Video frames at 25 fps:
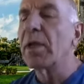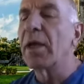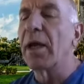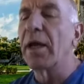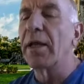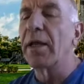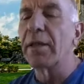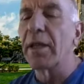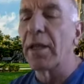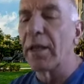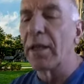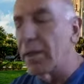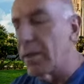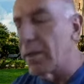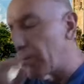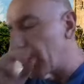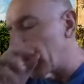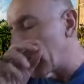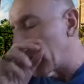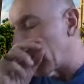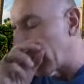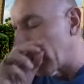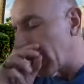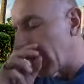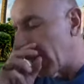
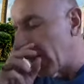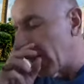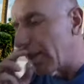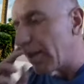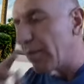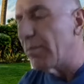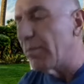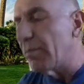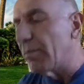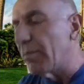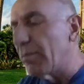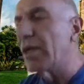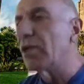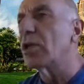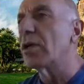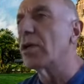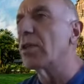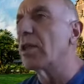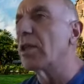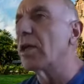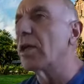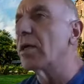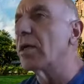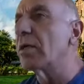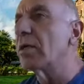and the major
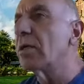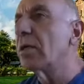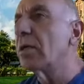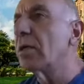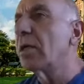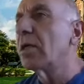there.